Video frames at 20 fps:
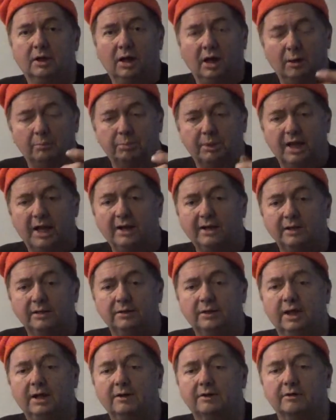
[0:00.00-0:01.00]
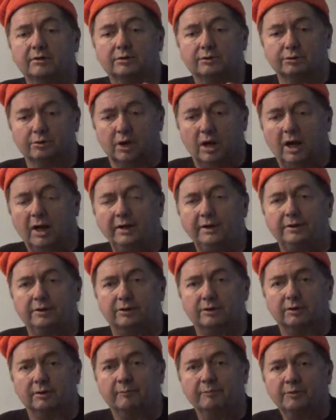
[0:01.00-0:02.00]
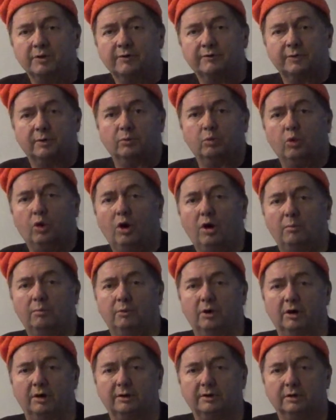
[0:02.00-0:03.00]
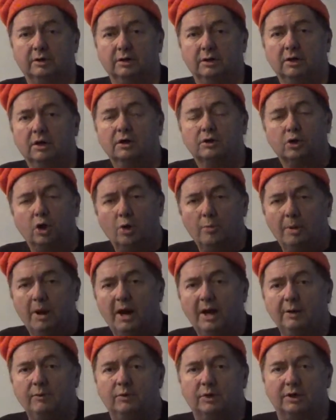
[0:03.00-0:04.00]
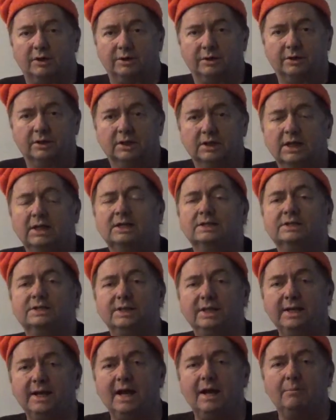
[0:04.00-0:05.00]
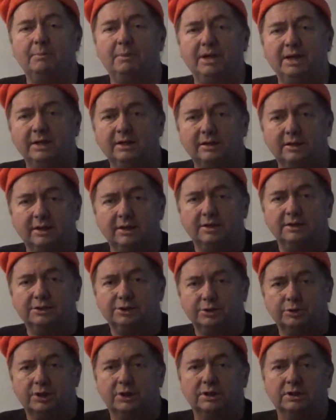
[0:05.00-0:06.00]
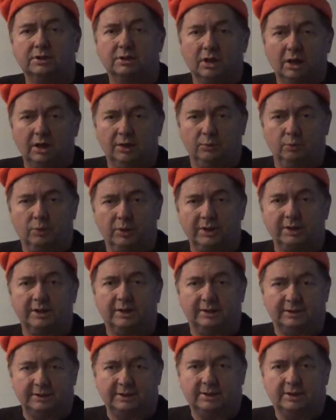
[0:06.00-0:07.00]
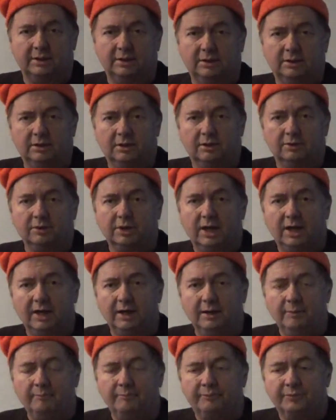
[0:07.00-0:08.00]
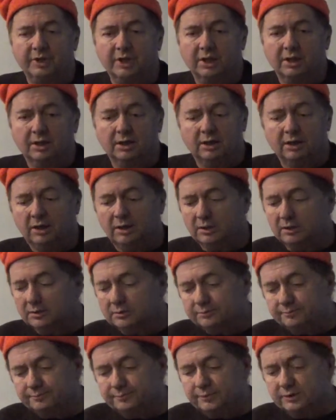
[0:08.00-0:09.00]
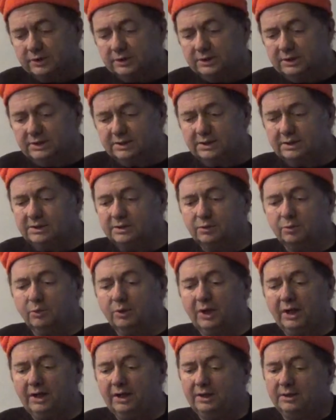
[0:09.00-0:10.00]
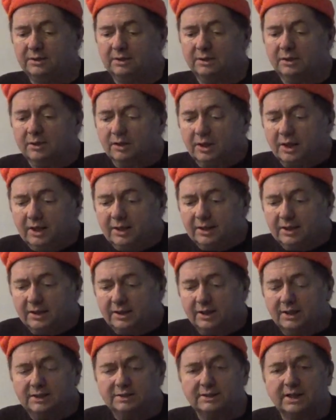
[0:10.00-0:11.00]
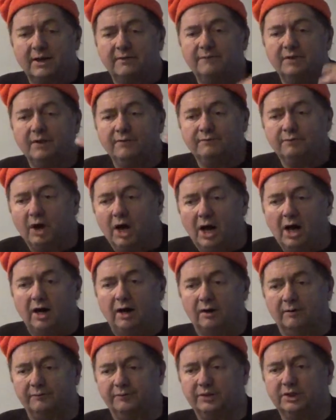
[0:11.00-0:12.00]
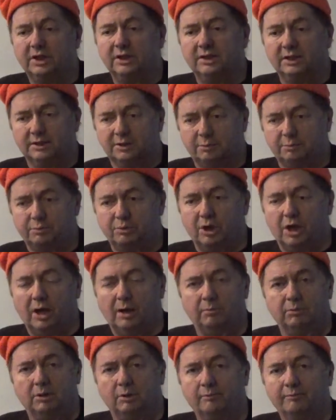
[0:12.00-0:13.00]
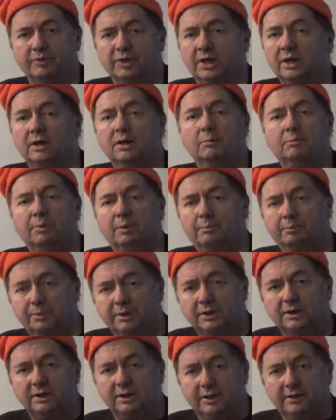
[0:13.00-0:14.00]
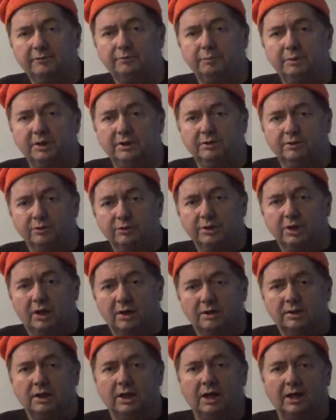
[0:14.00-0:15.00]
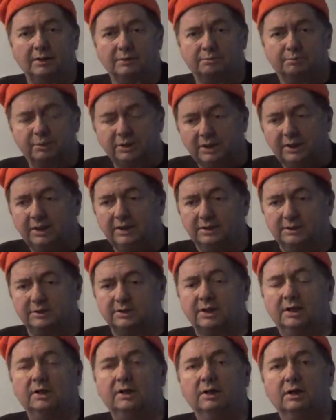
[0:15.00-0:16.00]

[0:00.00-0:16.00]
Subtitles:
a Black & Decker grinder from Walmart. Go buy one. See how many things you can cut with it, okay? This is the way things have evolved to this problem. But believe me, you young guys, please,